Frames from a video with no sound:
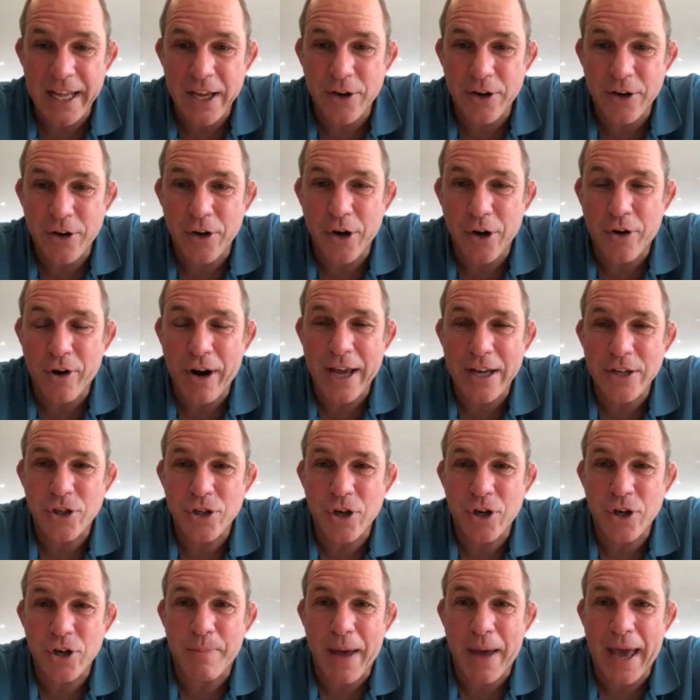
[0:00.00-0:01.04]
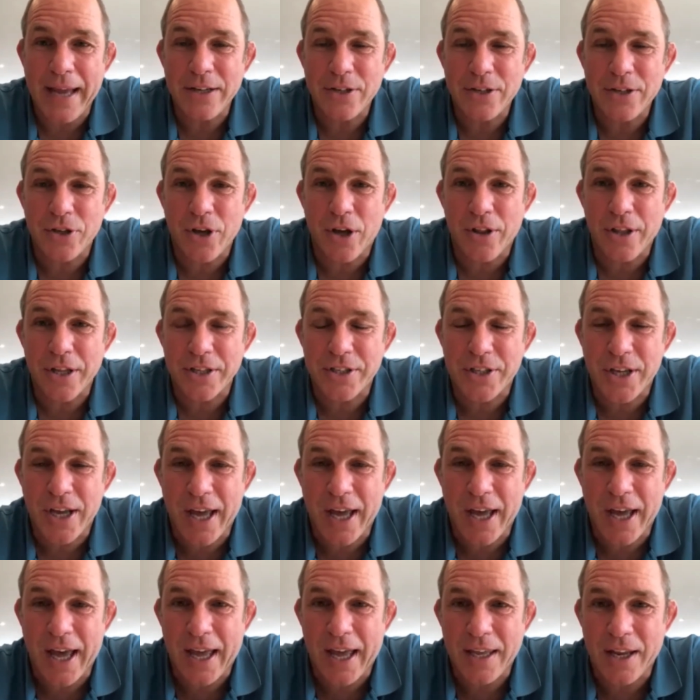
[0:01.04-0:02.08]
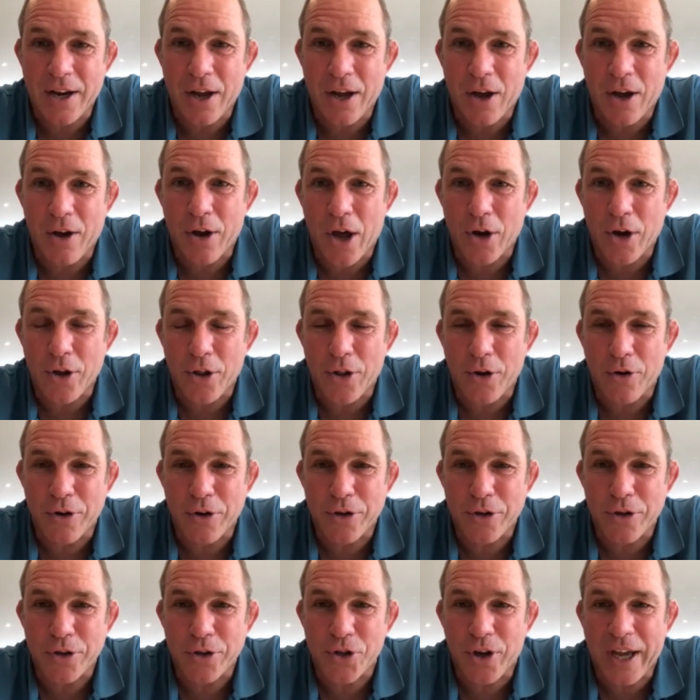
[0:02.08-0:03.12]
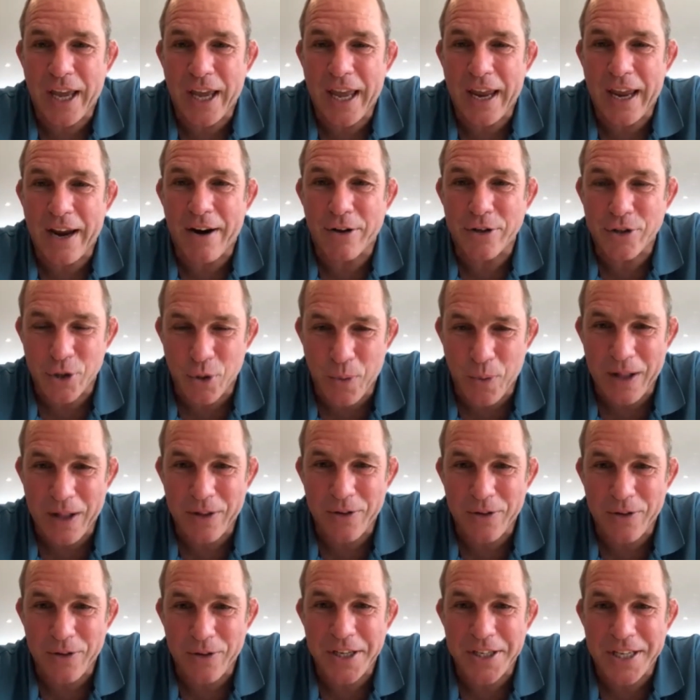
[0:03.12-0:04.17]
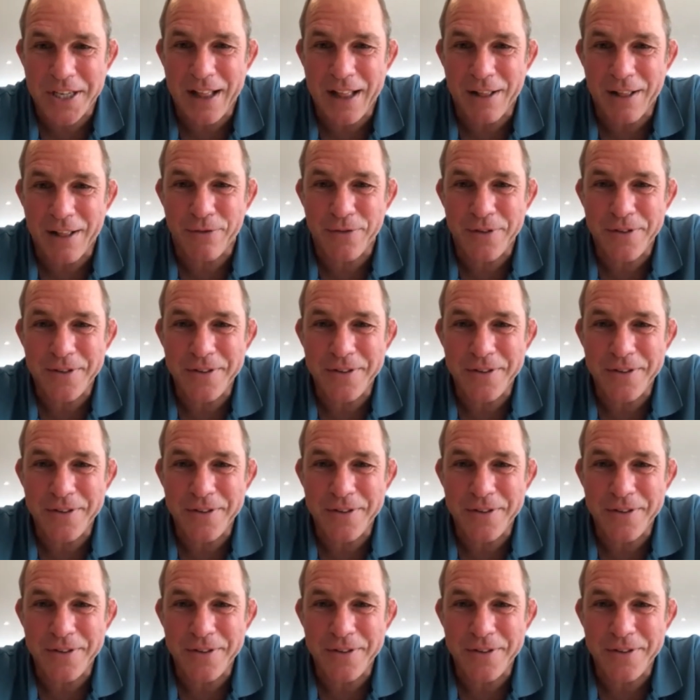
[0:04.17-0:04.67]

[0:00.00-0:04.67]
You're doing a great job, mate. So there's another unsung hero. So well done yourself.